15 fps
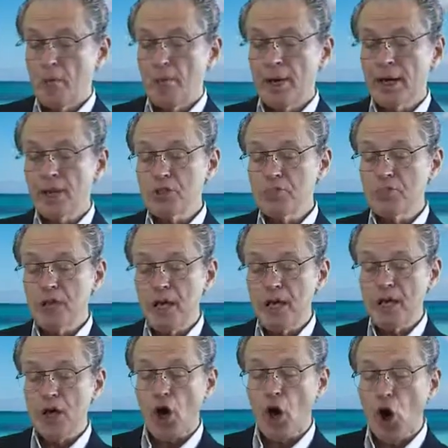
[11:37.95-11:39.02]
but as
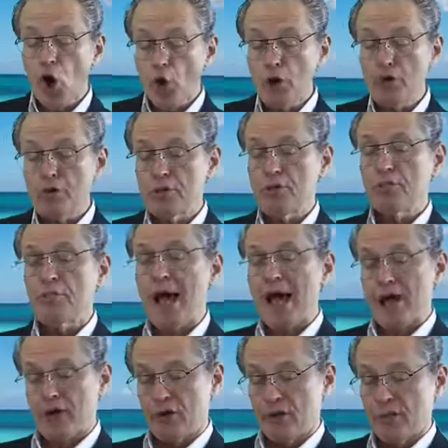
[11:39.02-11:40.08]
being odorous
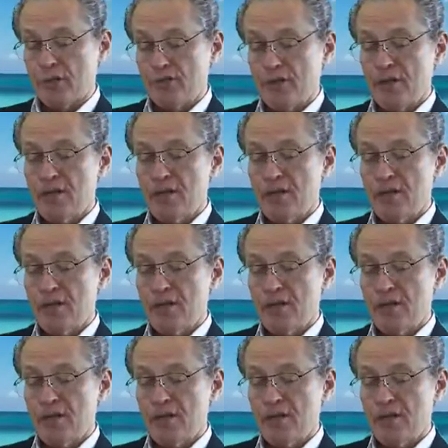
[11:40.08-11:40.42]
matter,